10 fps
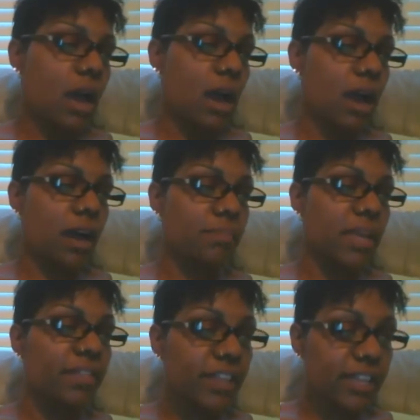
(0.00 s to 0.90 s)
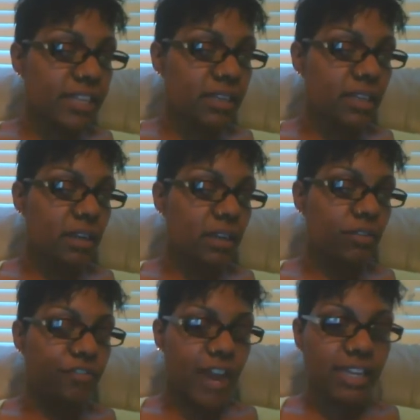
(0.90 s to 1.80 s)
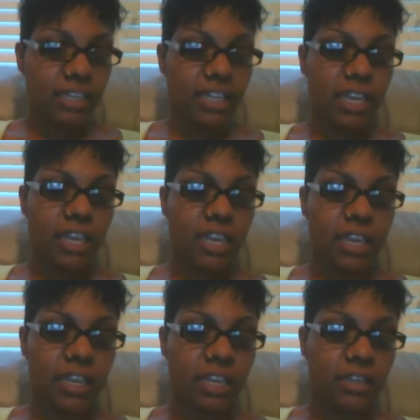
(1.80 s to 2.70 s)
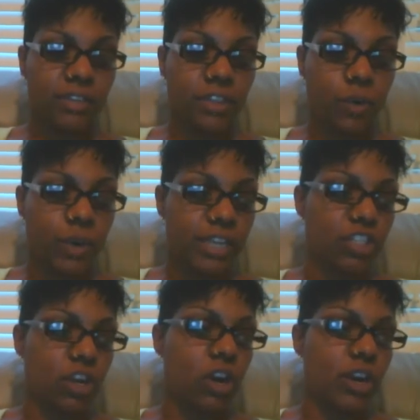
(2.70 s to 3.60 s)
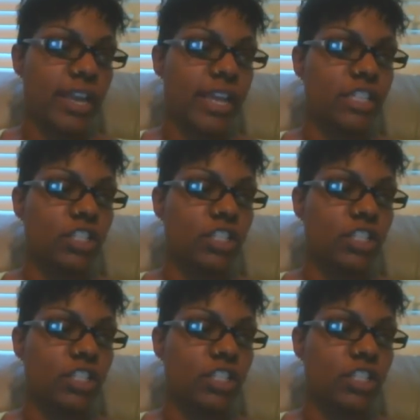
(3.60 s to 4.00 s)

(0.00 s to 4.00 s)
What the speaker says: And then finally in the quick start is